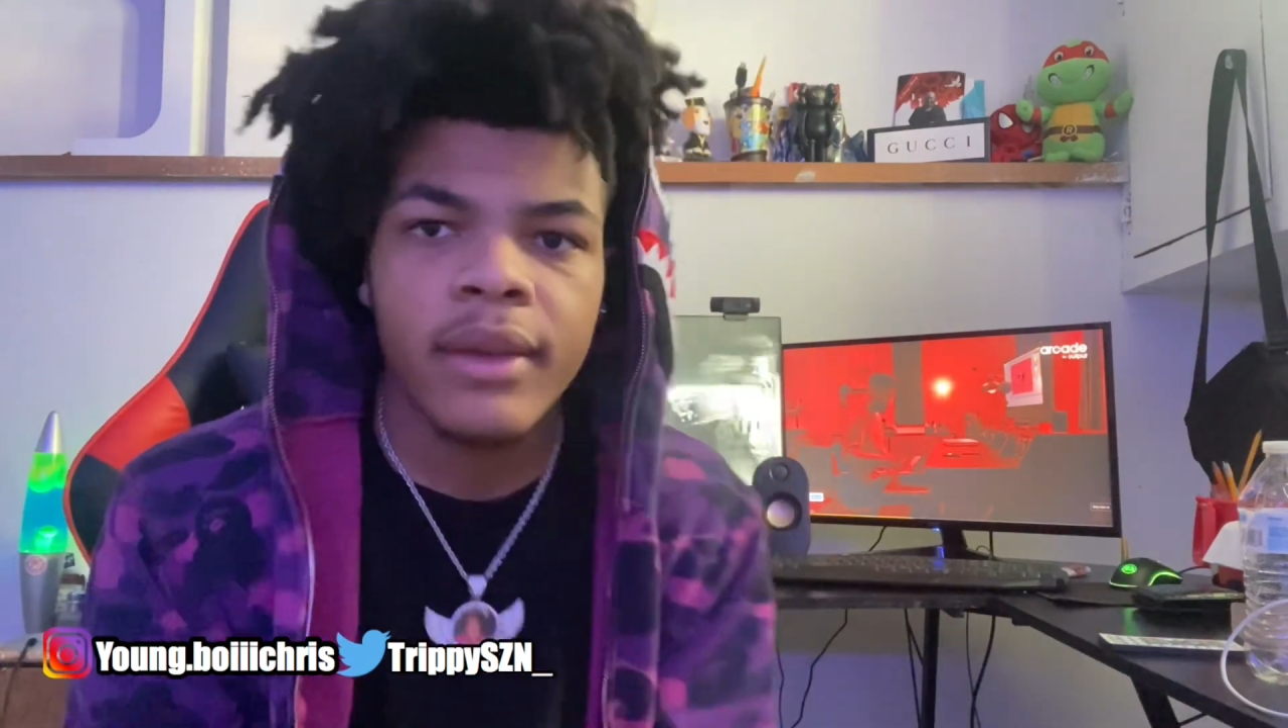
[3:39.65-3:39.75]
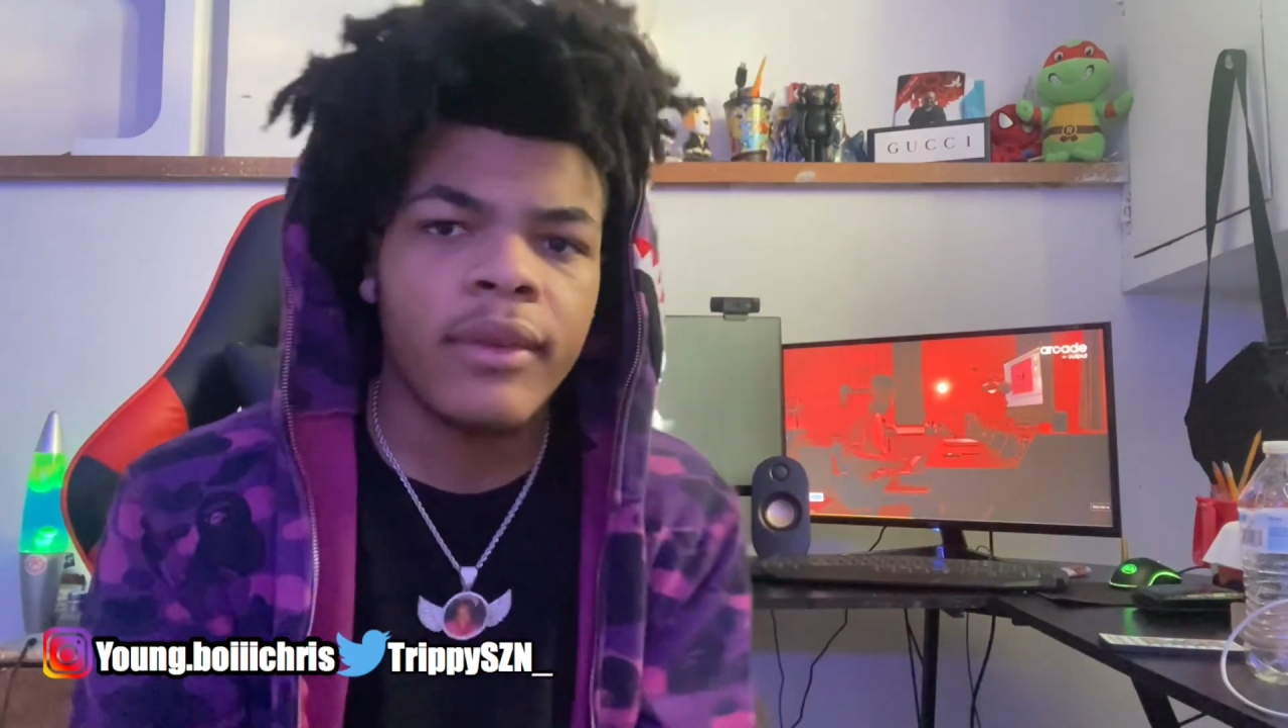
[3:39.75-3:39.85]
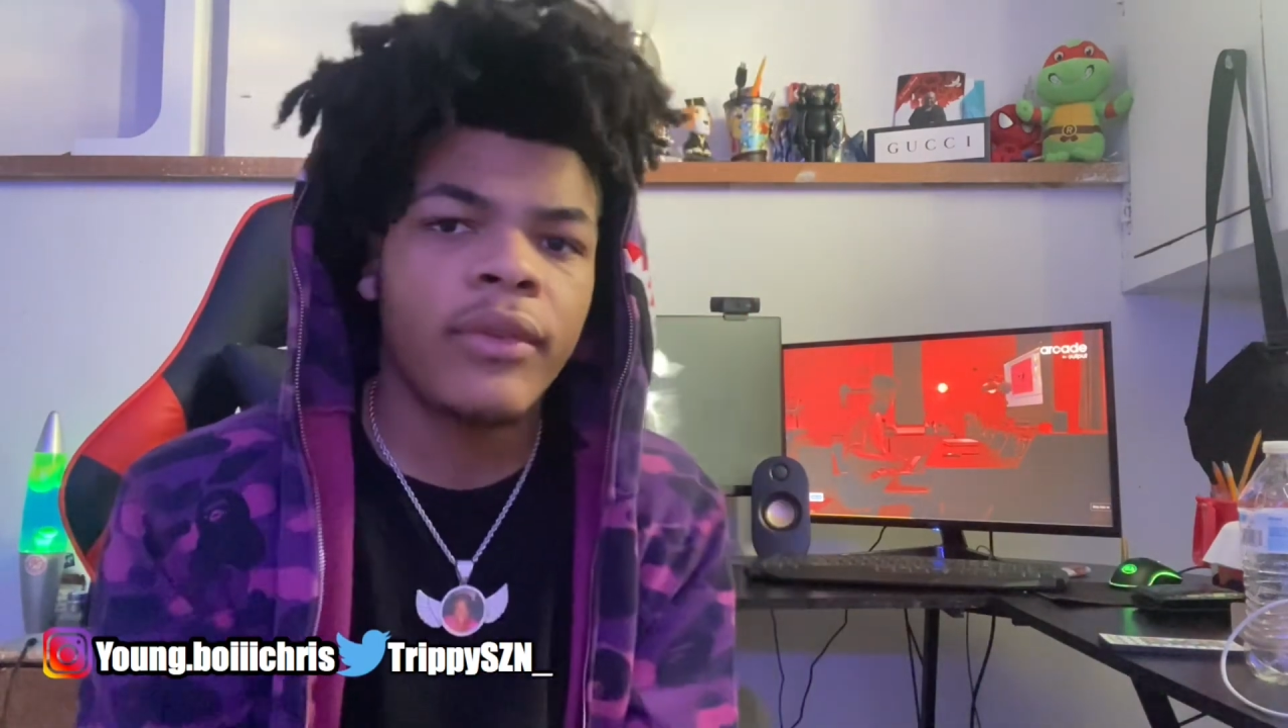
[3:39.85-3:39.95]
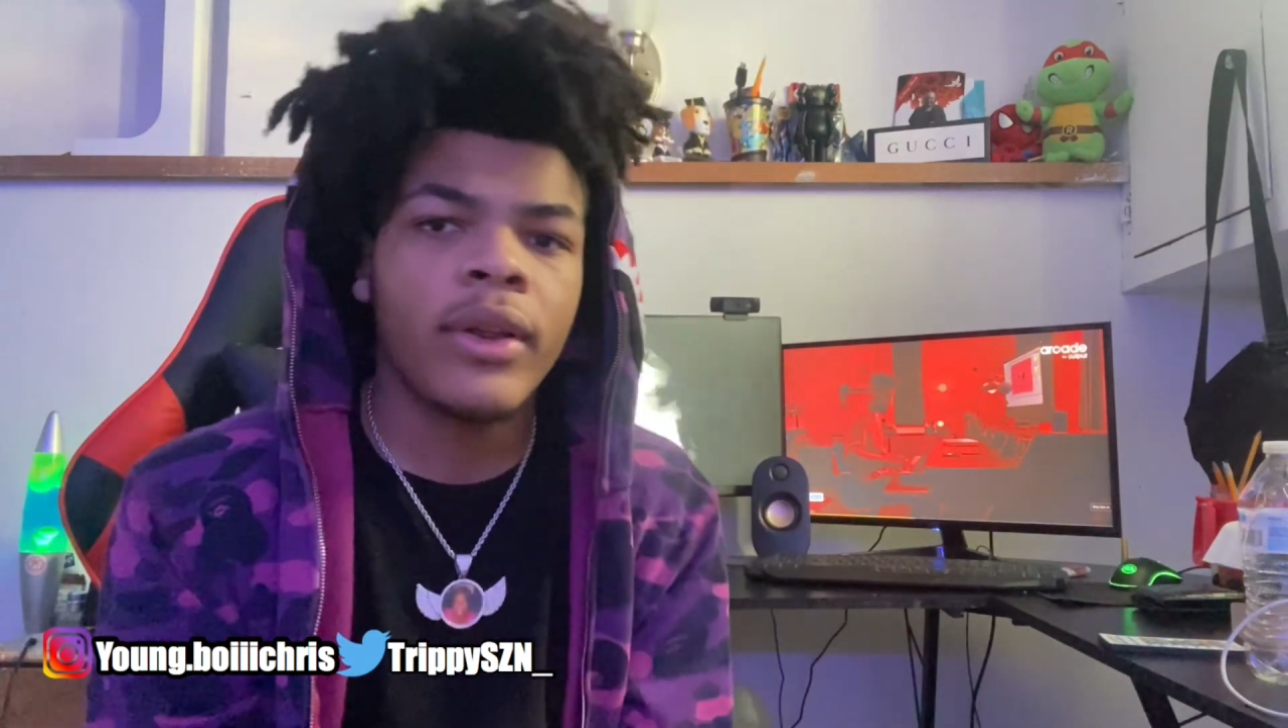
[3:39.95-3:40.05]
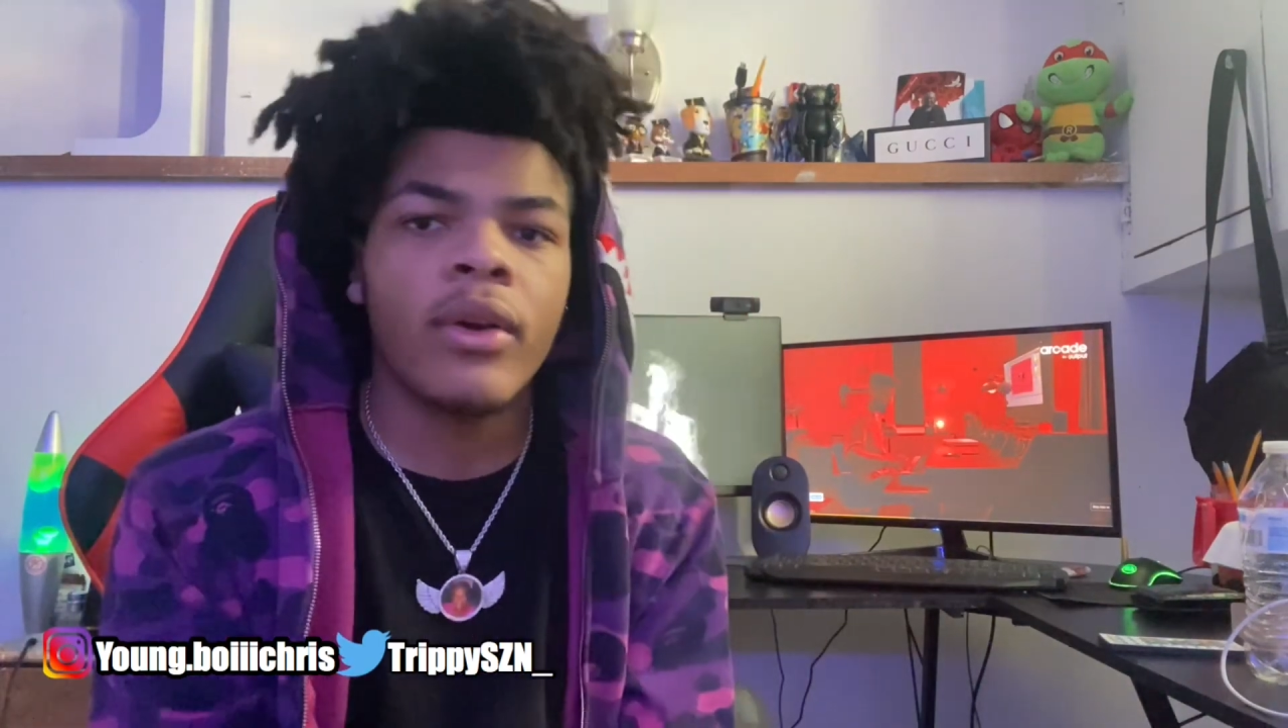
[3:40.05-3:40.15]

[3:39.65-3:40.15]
this video